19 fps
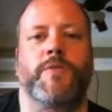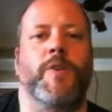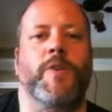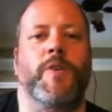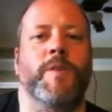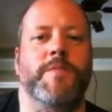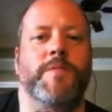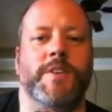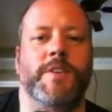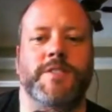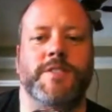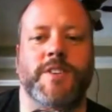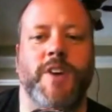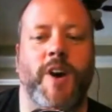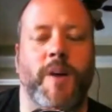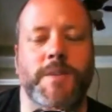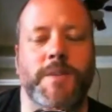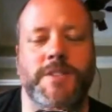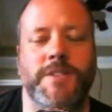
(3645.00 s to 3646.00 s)
forum. There's the
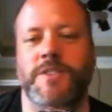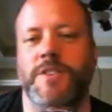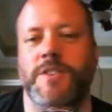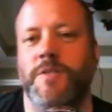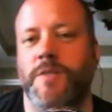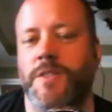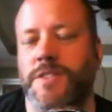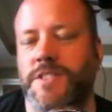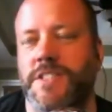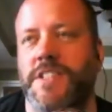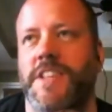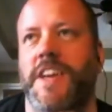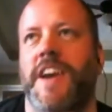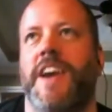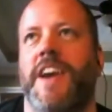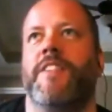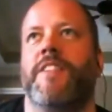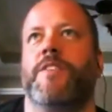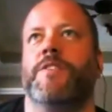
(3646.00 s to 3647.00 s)
comments on Universe
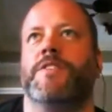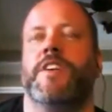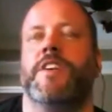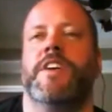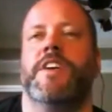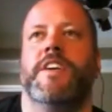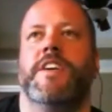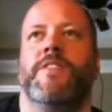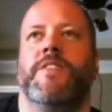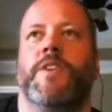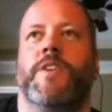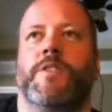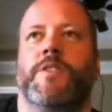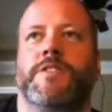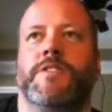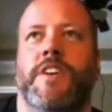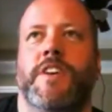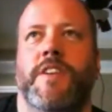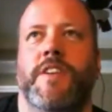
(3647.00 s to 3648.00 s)
Today. There's
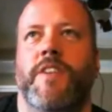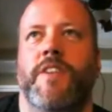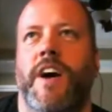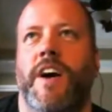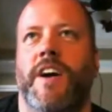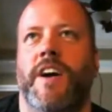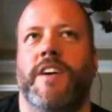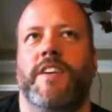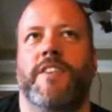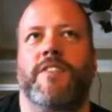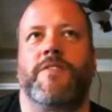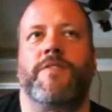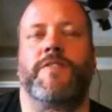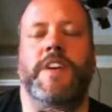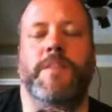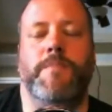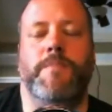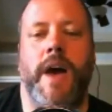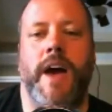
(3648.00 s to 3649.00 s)
there's uh,
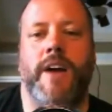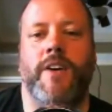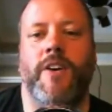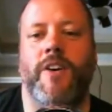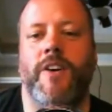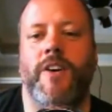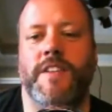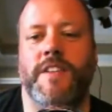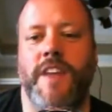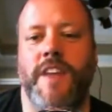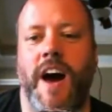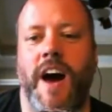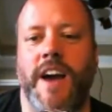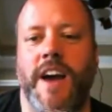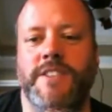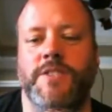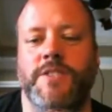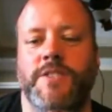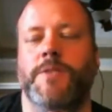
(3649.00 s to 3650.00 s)
feedback on
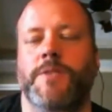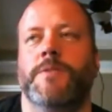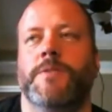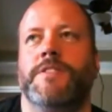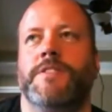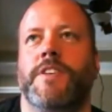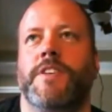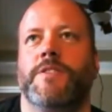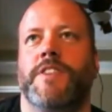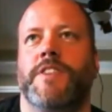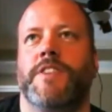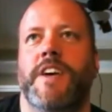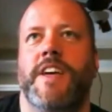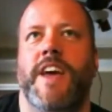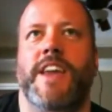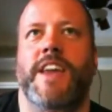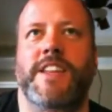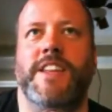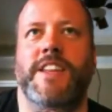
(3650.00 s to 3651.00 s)
iTunes. There's
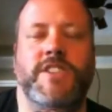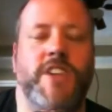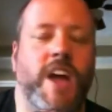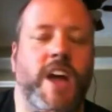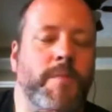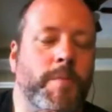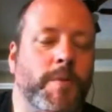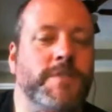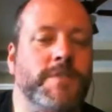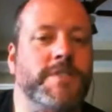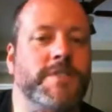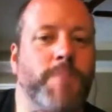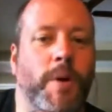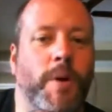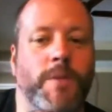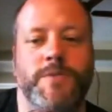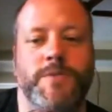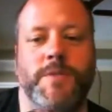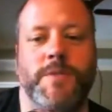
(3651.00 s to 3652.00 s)
and each time a person
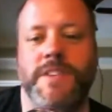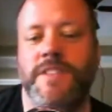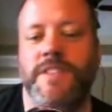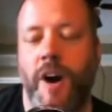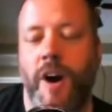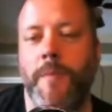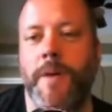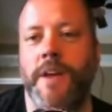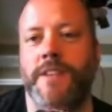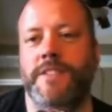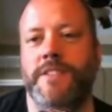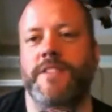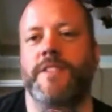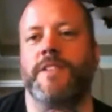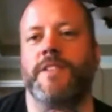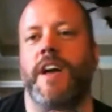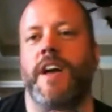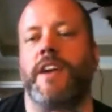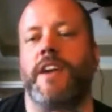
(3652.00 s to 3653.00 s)
posts one of these comments,
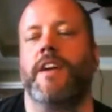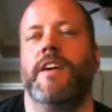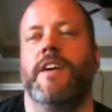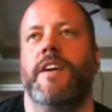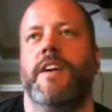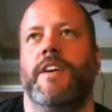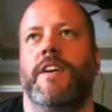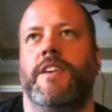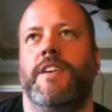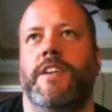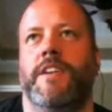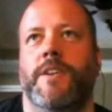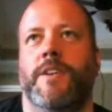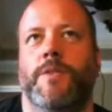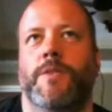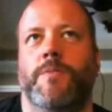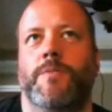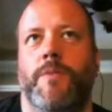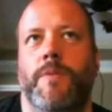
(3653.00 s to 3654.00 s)
they're like, you
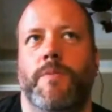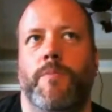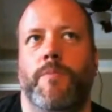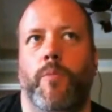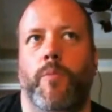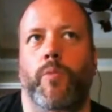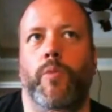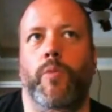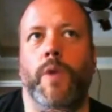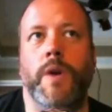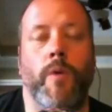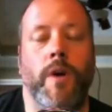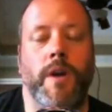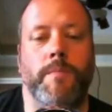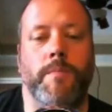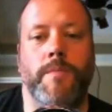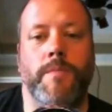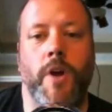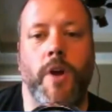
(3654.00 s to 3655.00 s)
know, we
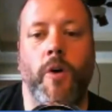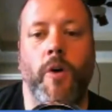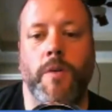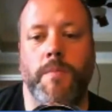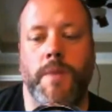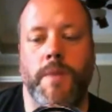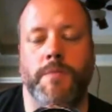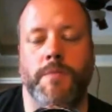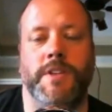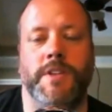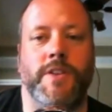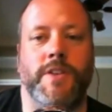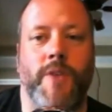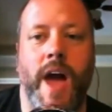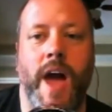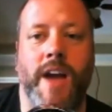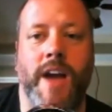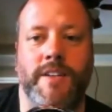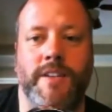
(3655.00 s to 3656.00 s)
want to know and be able to
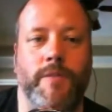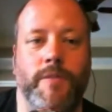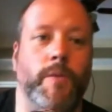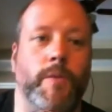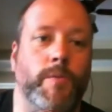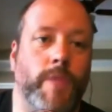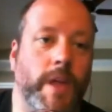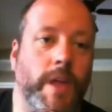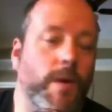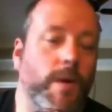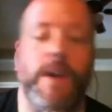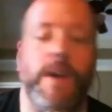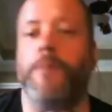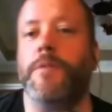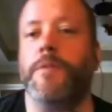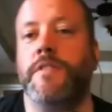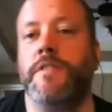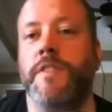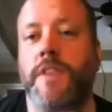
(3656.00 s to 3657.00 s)
interact. Like right now,
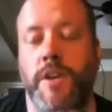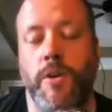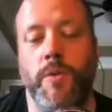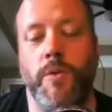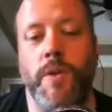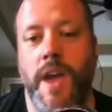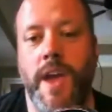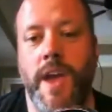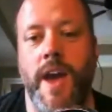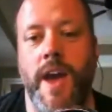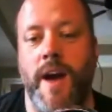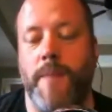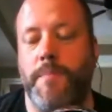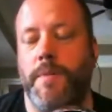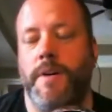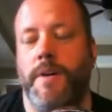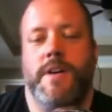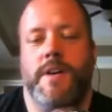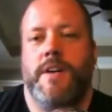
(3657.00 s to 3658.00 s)
I'm using the Q and A
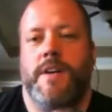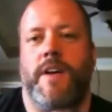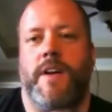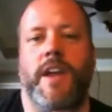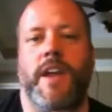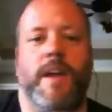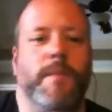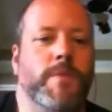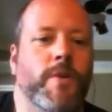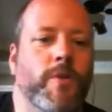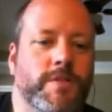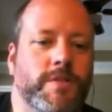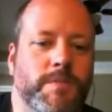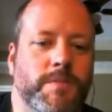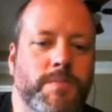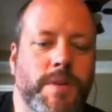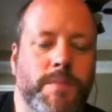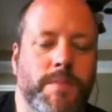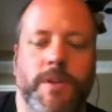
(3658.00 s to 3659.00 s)
app, yeah. and I know
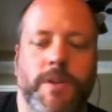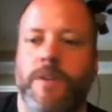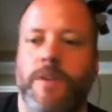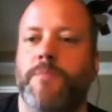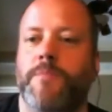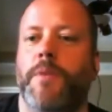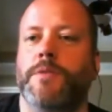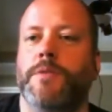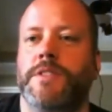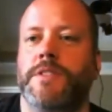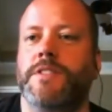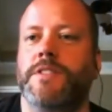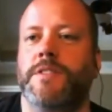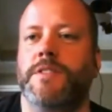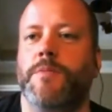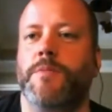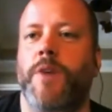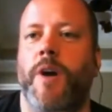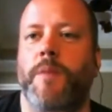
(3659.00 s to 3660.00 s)
some people are
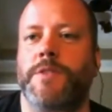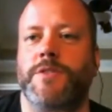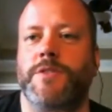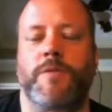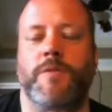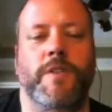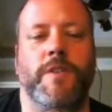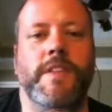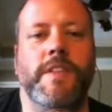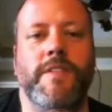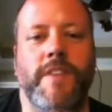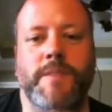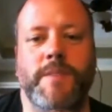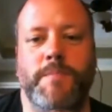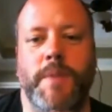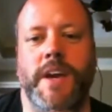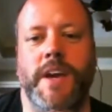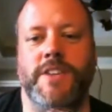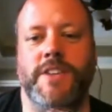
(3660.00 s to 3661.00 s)
posting some comments over on the
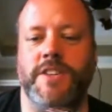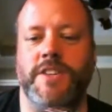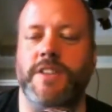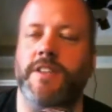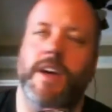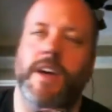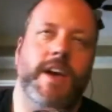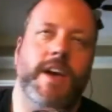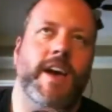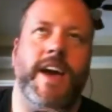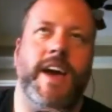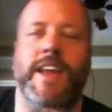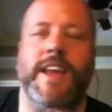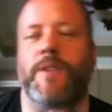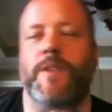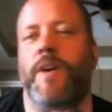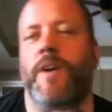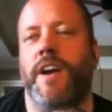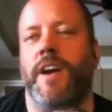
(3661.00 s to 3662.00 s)
event page. And
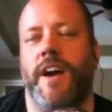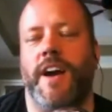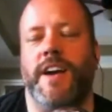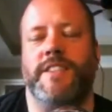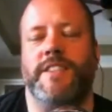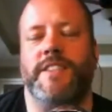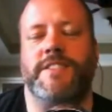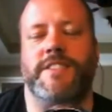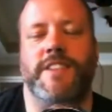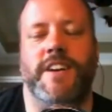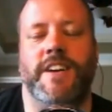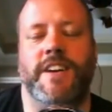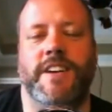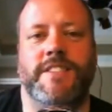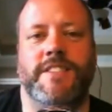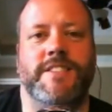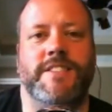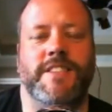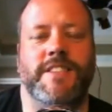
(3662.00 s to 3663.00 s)
anyway, it's uh,
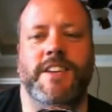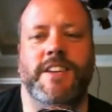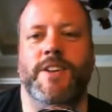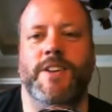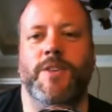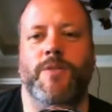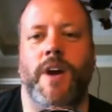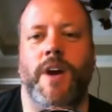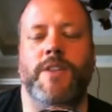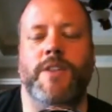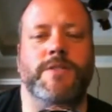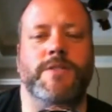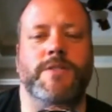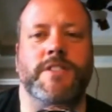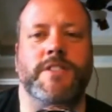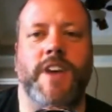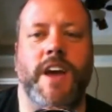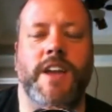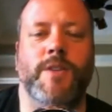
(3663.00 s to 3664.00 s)
it's you know, I know
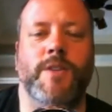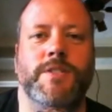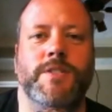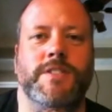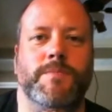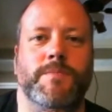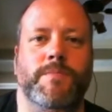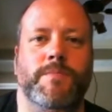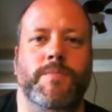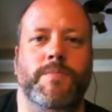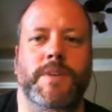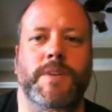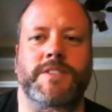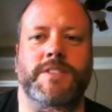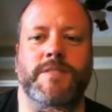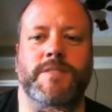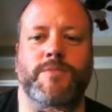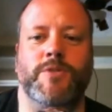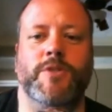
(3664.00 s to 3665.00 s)
it's a I it's a
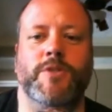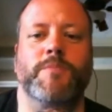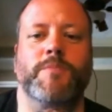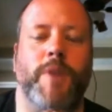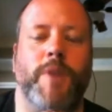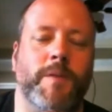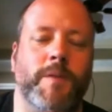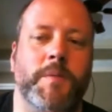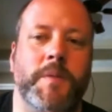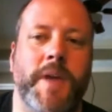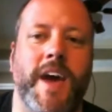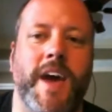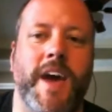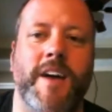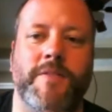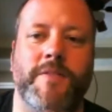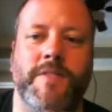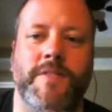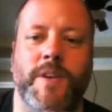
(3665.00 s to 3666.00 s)
it's a good problem to
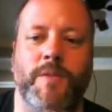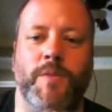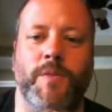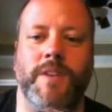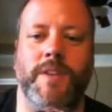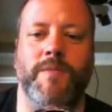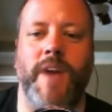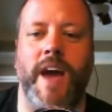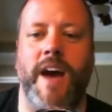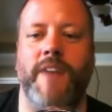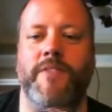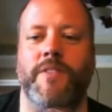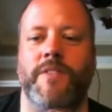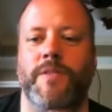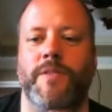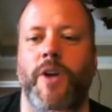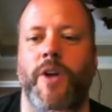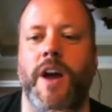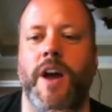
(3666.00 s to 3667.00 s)
have that we have
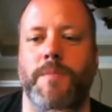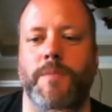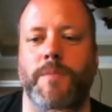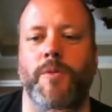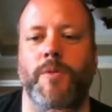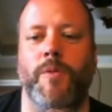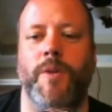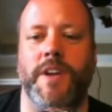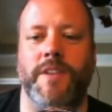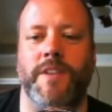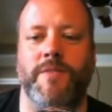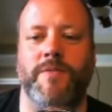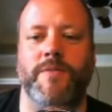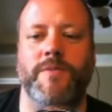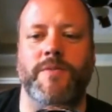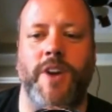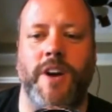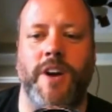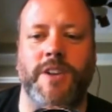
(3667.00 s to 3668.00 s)
a lot of people want to
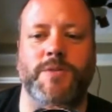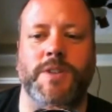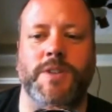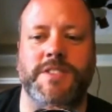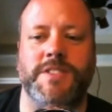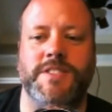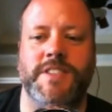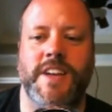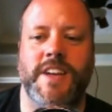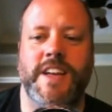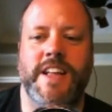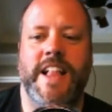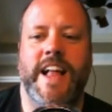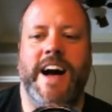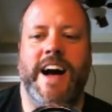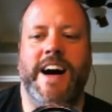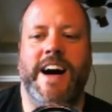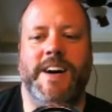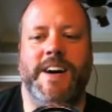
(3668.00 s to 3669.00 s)
talk to us.
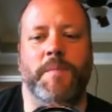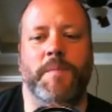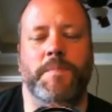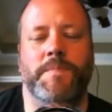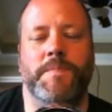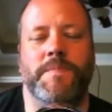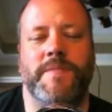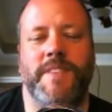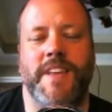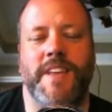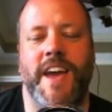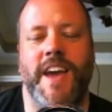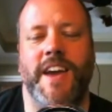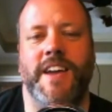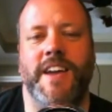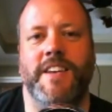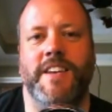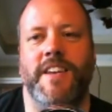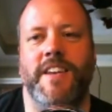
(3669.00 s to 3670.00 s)
Um,
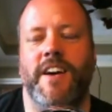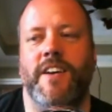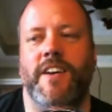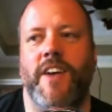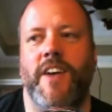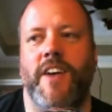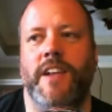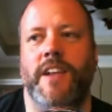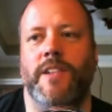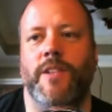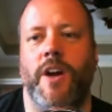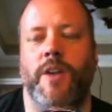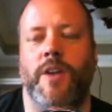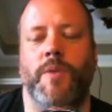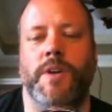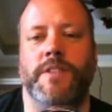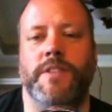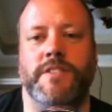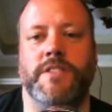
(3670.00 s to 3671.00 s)
and uh, and a lot
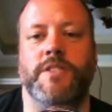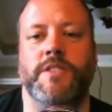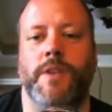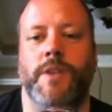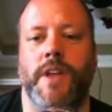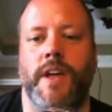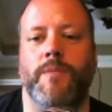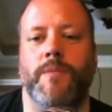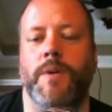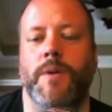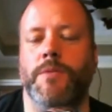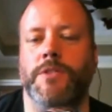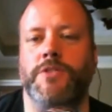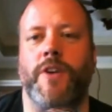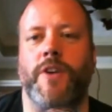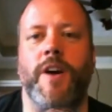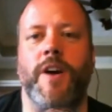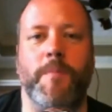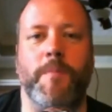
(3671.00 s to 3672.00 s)
of ways to do it. And we will
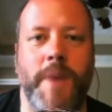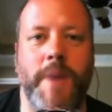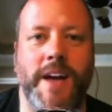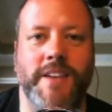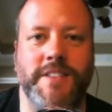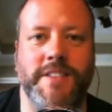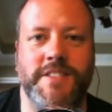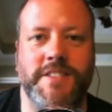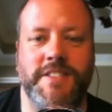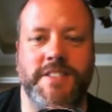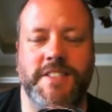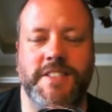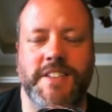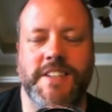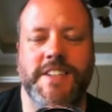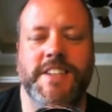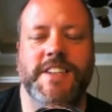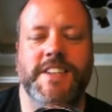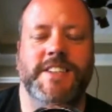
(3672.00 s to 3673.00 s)
try our best
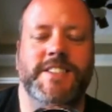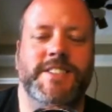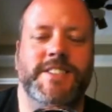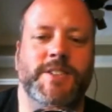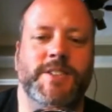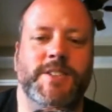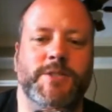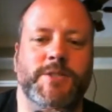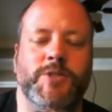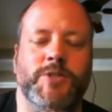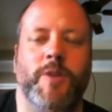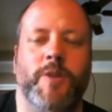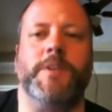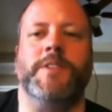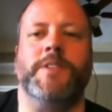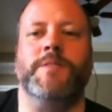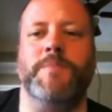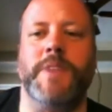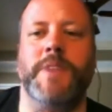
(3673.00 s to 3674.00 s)
to show up
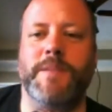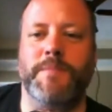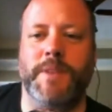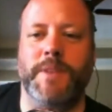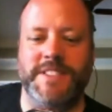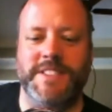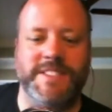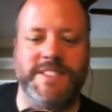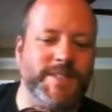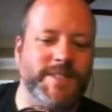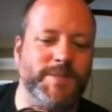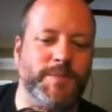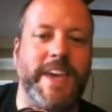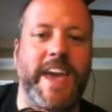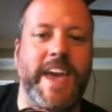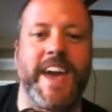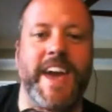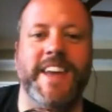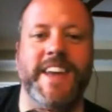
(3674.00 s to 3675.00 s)
in as many places as
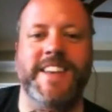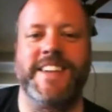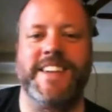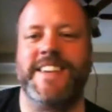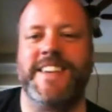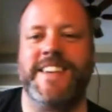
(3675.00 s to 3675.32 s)
we can.